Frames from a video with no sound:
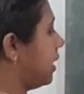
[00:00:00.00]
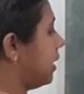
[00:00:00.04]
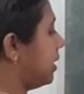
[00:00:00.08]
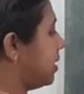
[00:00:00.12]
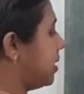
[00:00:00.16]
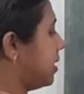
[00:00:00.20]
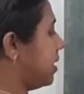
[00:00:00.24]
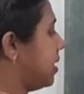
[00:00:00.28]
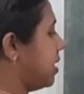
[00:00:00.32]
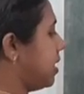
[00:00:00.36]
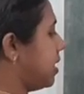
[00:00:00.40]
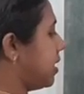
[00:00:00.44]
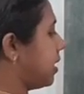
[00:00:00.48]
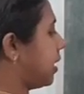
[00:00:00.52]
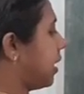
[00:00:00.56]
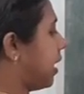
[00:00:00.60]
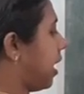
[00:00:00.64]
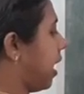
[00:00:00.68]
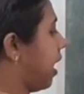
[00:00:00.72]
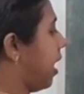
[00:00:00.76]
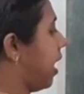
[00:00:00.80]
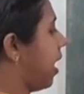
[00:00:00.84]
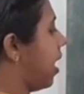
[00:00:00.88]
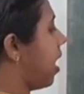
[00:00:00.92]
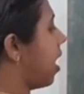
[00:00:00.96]

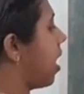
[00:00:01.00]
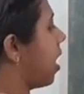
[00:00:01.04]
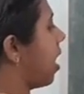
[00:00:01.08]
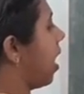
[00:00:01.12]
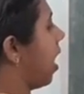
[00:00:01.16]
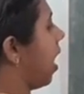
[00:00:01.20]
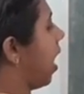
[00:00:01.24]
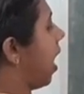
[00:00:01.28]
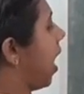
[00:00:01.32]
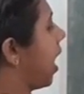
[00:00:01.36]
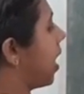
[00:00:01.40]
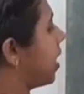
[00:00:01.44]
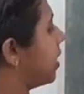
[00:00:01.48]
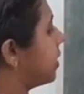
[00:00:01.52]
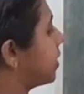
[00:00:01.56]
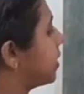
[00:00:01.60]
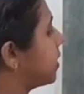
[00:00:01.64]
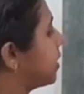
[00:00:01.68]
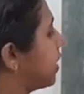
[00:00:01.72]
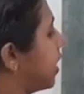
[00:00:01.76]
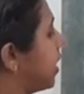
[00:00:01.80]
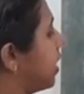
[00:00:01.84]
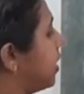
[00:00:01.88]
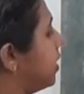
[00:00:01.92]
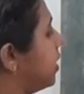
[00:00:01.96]
3k and
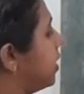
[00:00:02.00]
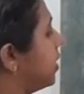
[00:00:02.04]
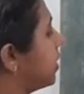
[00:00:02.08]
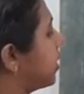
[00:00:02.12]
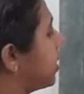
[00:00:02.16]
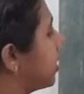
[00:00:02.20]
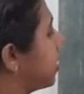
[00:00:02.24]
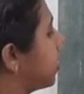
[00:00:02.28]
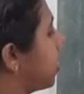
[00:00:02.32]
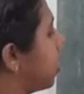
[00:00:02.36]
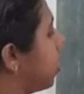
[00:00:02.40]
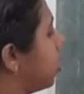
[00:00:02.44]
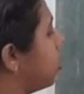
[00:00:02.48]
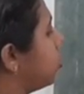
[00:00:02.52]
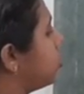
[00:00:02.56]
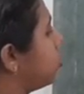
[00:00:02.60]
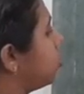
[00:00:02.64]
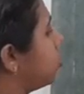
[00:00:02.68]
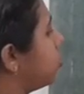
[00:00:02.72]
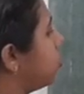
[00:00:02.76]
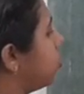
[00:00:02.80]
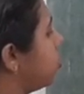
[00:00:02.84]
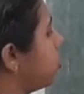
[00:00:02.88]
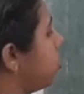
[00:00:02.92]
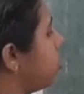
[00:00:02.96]
z is equal
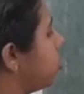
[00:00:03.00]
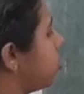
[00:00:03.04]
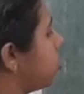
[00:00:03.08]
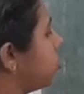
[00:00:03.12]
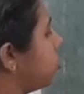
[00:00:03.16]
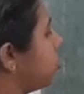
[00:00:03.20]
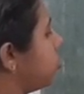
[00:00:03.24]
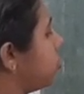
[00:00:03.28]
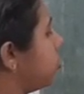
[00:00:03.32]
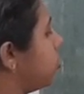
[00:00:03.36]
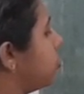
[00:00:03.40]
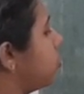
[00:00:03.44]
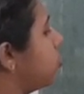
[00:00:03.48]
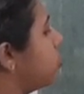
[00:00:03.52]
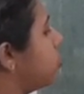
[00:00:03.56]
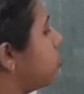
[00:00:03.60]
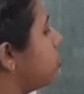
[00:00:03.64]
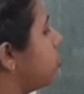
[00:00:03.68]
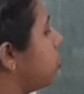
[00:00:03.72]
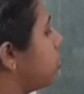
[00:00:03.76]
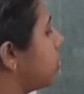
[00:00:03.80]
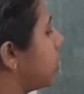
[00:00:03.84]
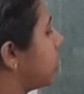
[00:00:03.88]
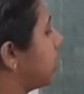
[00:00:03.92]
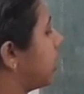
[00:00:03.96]
to
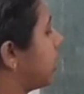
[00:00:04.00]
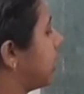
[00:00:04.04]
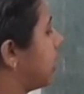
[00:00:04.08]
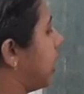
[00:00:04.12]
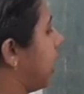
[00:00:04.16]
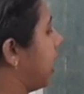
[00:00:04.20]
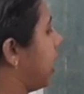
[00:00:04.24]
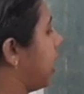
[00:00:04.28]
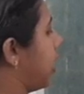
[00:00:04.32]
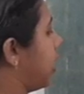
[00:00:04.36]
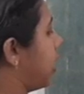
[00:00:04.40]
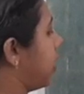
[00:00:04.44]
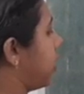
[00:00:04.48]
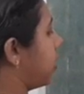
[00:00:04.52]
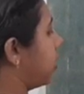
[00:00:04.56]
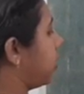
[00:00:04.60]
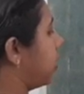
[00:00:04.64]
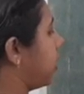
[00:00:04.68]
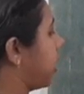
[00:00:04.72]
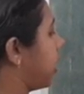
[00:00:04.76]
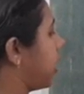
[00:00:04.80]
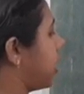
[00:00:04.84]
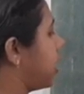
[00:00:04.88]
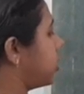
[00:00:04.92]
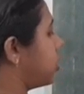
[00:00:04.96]
2k.
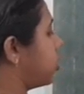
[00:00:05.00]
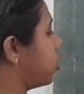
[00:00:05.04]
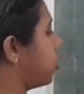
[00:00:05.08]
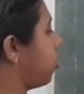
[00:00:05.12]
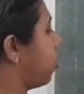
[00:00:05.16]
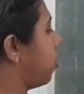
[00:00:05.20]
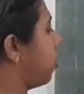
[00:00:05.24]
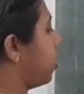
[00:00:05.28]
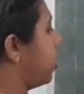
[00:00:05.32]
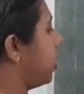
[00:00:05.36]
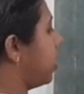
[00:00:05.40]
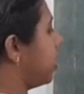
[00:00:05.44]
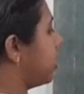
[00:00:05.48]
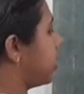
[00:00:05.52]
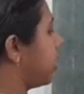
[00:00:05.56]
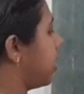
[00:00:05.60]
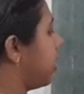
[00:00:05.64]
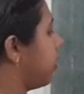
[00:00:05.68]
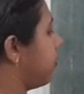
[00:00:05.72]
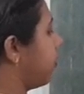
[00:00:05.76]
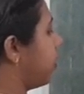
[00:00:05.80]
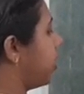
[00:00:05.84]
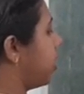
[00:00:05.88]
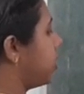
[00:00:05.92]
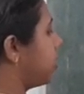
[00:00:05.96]
The ratio only
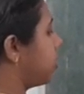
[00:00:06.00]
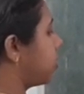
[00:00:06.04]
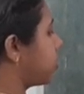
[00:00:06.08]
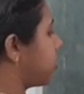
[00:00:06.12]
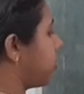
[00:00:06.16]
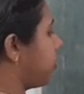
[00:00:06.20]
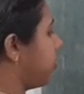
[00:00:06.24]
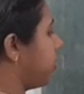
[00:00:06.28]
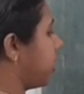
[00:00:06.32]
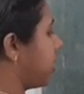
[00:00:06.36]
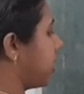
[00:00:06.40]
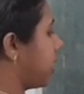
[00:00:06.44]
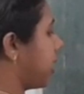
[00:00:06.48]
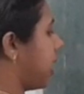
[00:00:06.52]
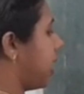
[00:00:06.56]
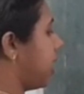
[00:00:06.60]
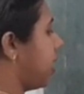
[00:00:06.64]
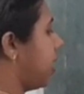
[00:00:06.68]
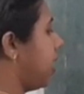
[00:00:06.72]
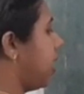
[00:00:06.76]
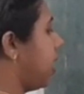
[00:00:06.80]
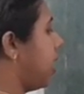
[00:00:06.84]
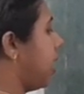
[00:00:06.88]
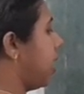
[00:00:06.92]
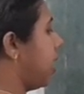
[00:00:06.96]
given, so we can